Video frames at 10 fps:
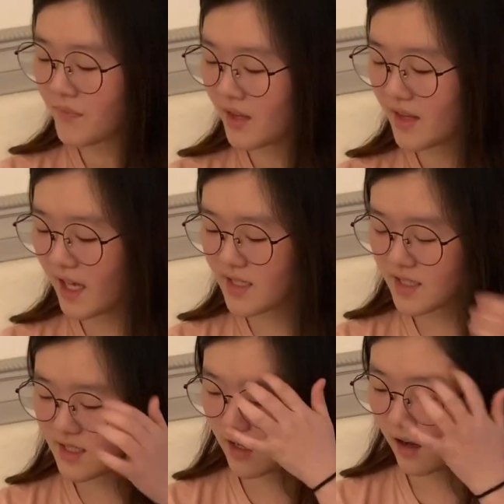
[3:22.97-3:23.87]

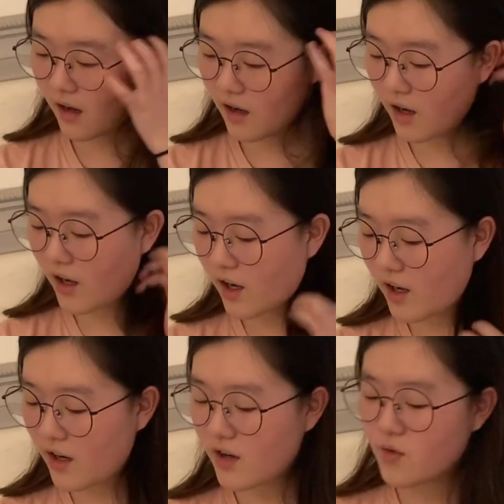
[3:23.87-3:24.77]
Next,
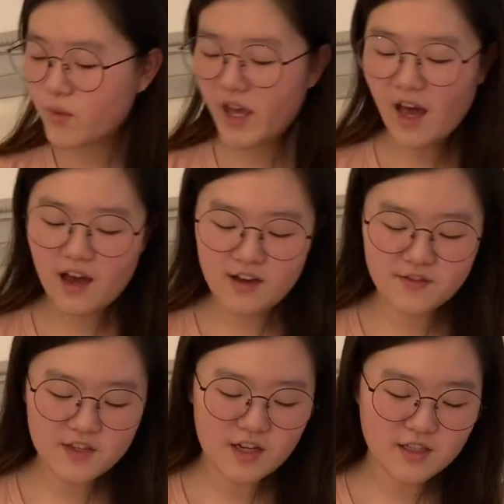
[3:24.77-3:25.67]
we
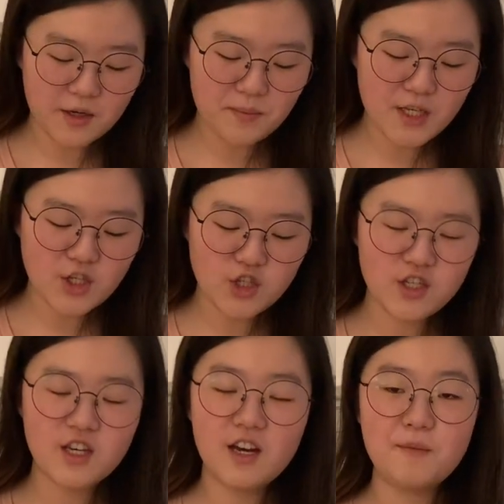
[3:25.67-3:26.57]
have the
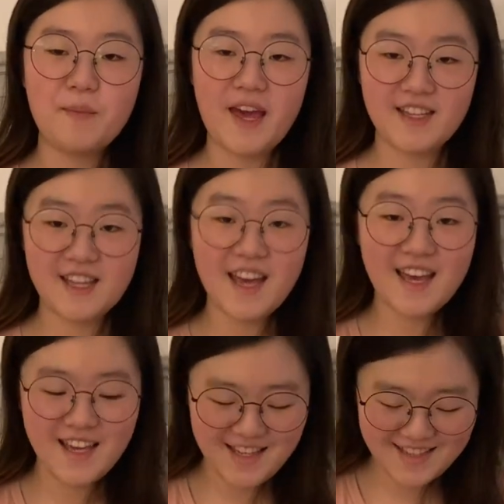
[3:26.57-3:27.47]
APEACH
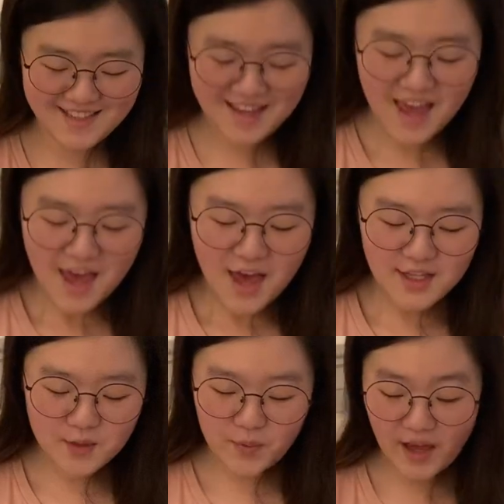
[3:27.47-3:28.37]
Band-Aid.
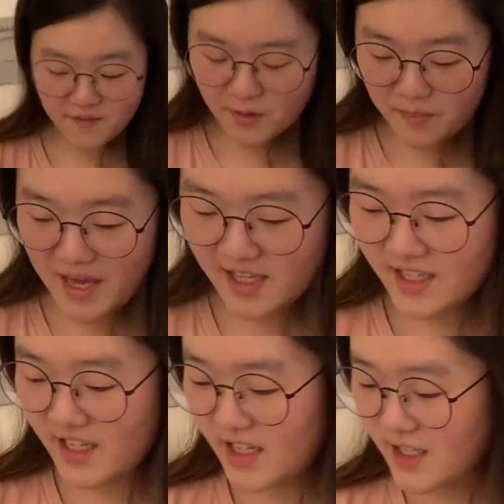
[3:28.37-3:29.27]
So we have the
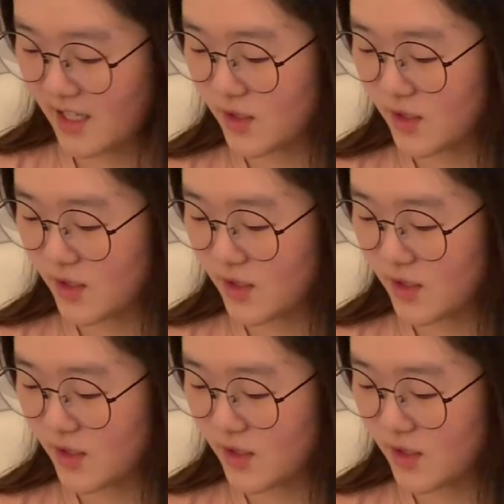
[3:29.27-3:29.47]
Band-Aid.